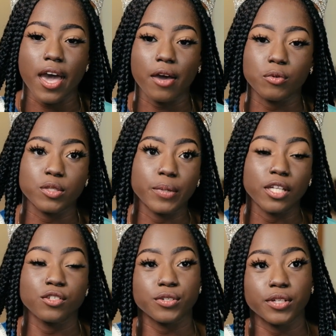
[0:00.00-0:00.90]
I was
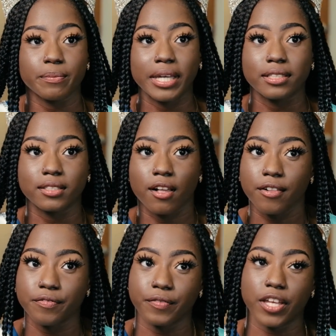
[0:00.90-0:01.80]
being true to
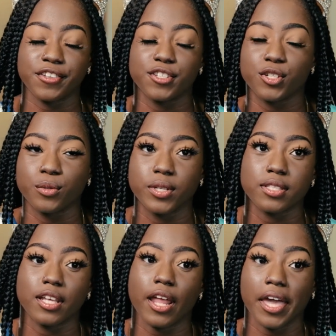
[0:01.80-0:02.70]
myself and the truest
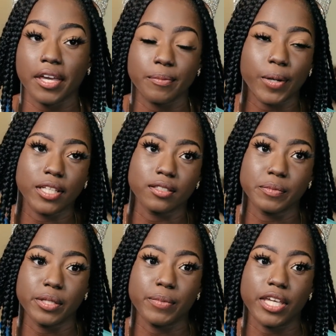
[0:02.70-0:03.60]
that I could
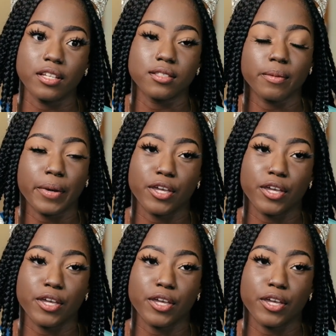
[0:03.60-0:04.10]
possibly be to my